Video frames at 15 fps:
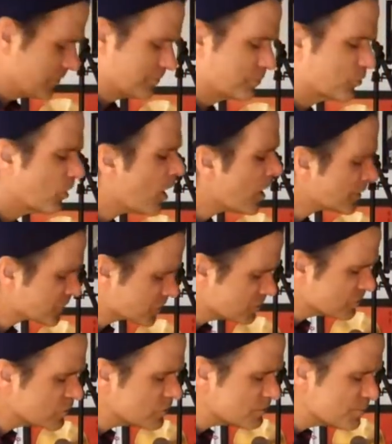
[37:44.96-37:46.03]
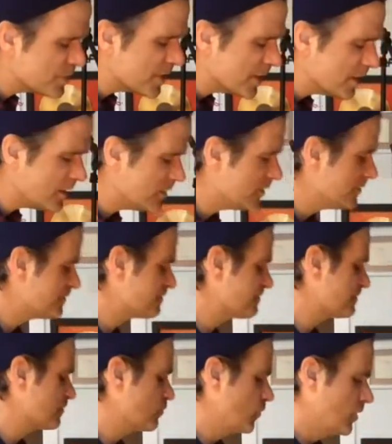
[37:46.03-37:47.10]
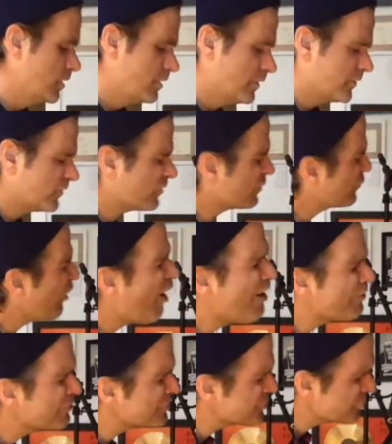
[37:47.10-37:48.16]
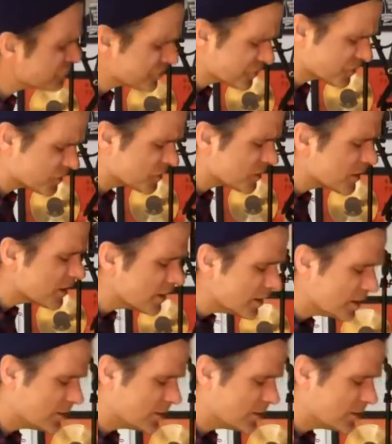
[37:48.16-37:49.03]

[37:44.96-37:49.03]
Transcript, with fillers: Proxima B, the stars are a sea.